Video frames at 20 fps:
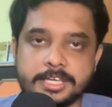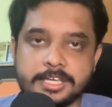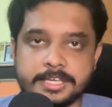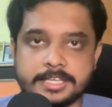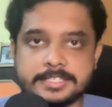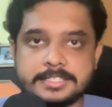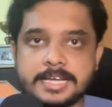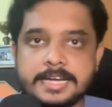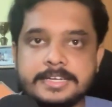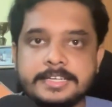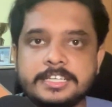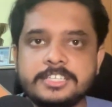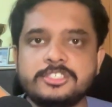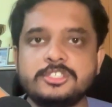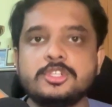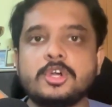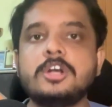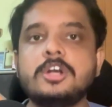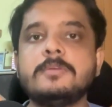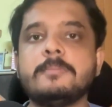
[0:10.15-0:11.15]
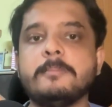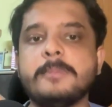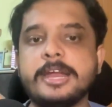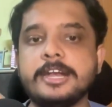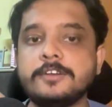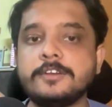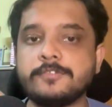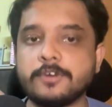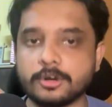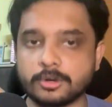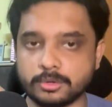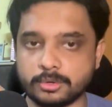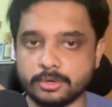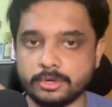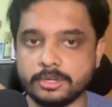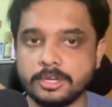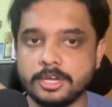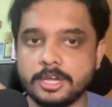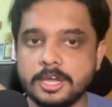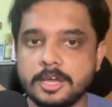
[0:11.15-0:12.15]
is that it is not meant for code,
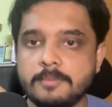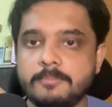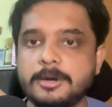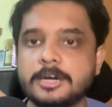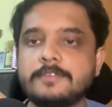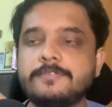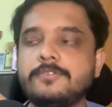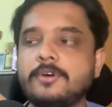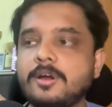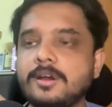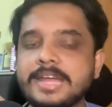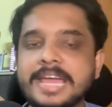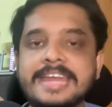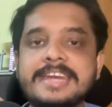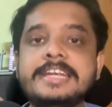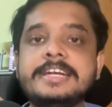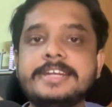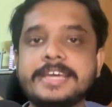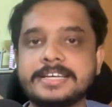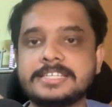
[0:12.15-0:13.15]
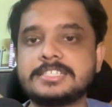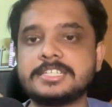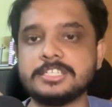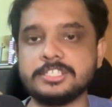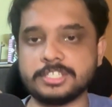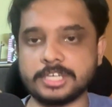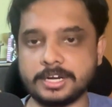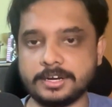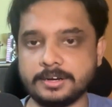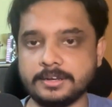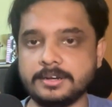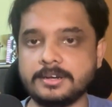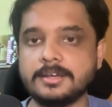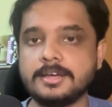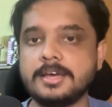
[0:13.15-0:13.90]
but for any text in general.